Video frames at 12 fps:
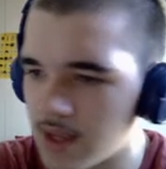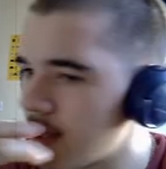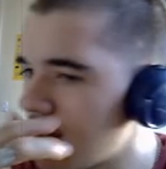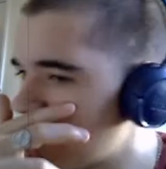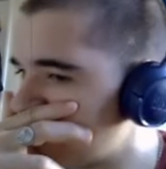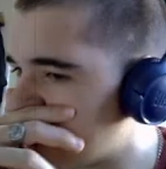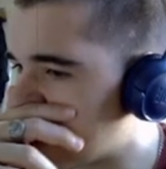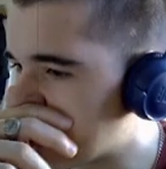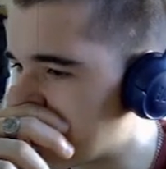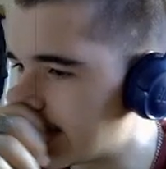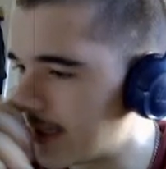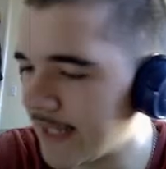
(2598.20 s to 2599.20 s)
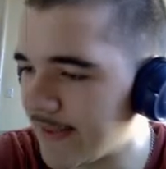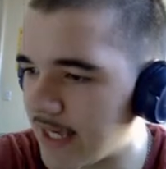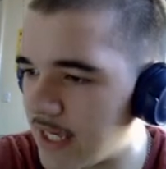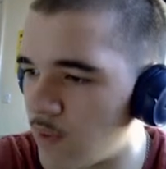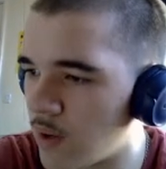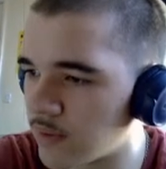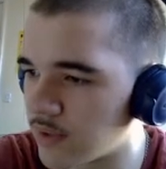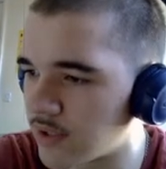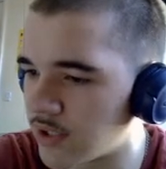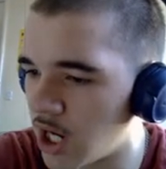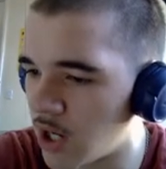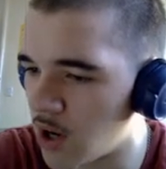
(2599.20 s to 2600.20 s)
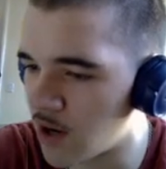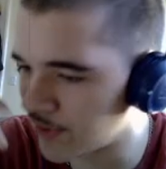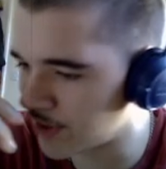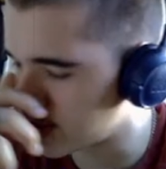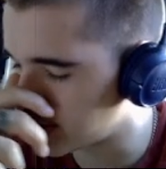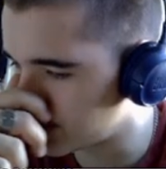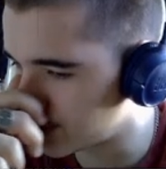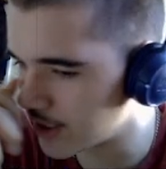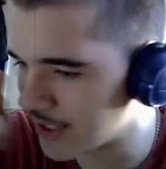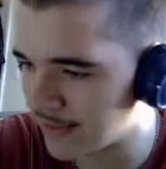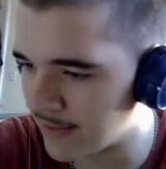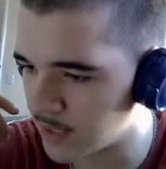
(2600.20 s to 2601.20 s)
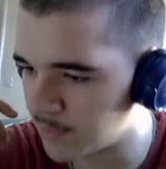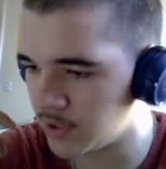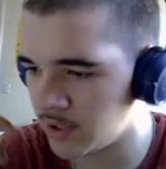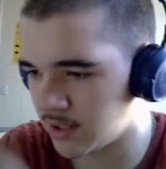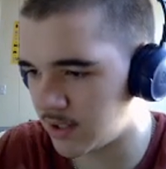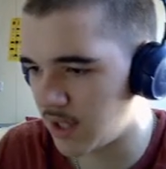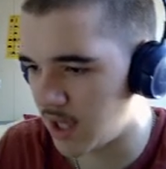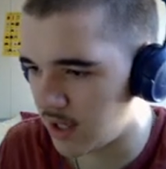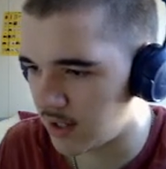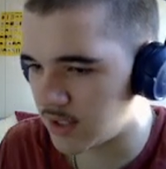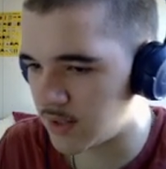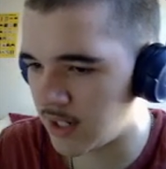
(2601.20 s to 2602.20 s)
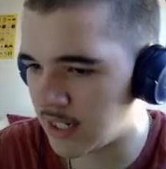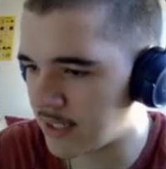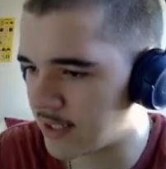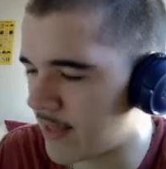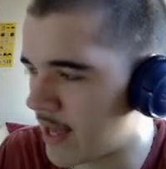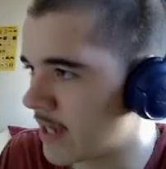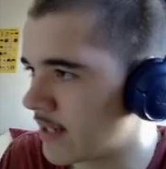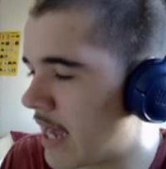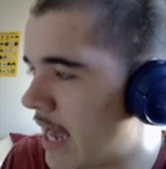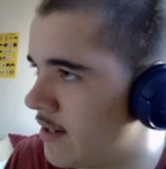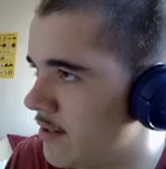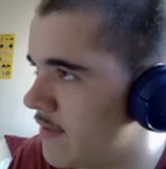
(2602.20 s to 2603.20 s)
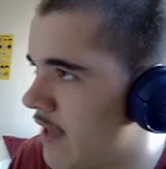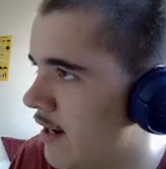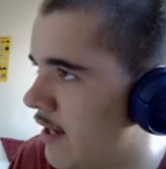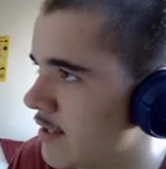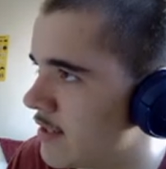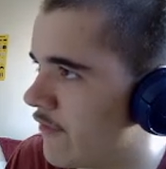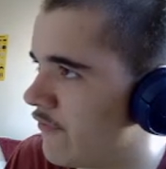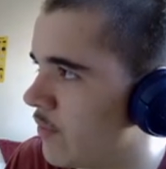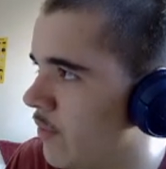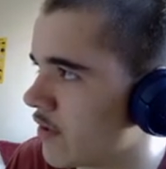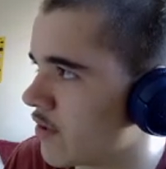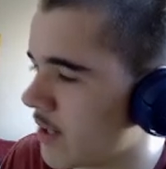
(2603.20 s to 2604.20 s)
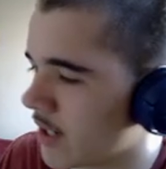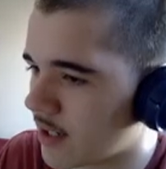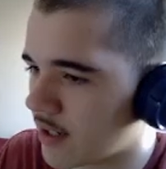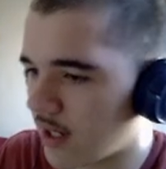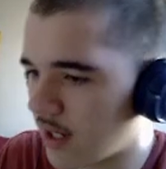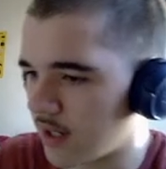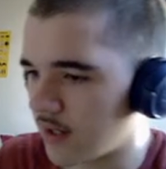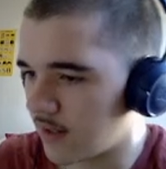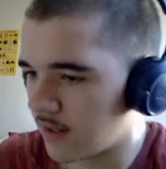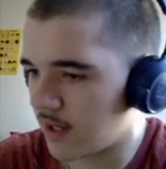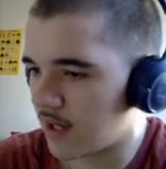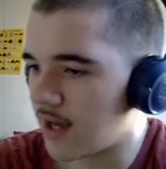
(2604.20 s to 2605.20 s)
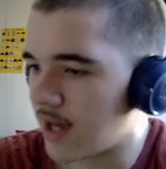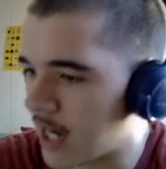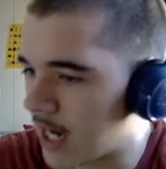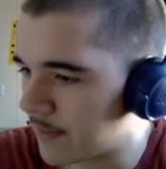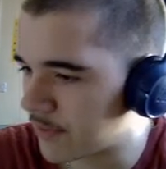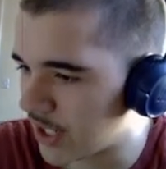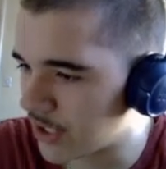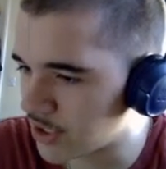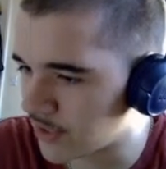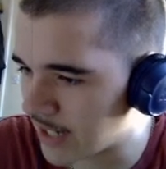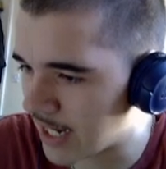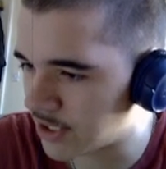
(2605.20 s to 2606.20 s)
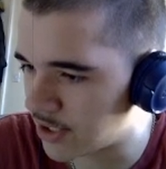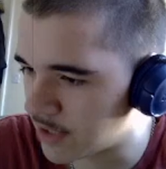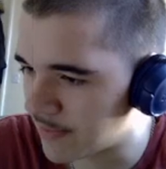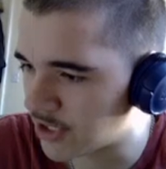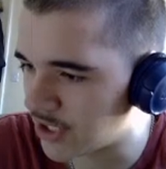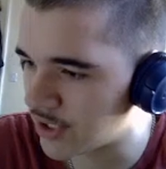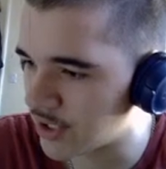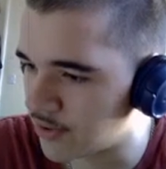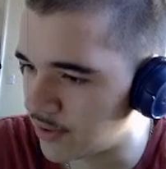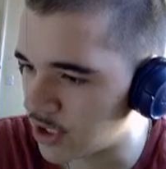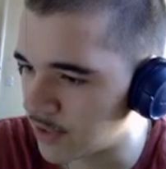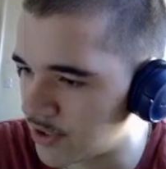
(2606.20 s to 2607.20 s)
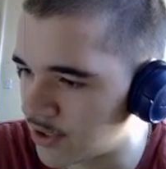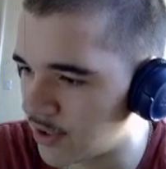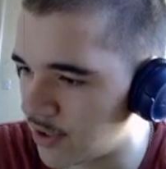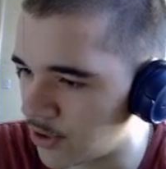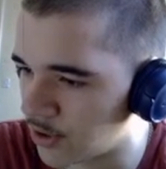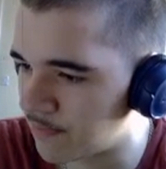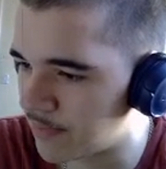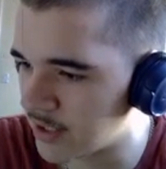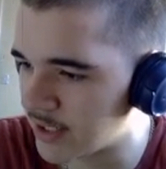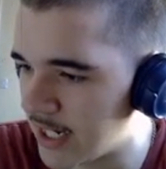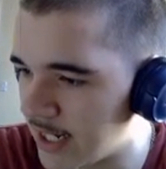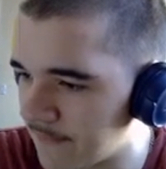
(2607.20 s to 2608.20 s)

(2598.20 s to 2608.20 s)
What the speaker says: But like, he's saying that he won't go over the solutions in this book, so I guess to that end then it's definitely worth doing it. The challenges often ask you to make changes to the interpreter you're building.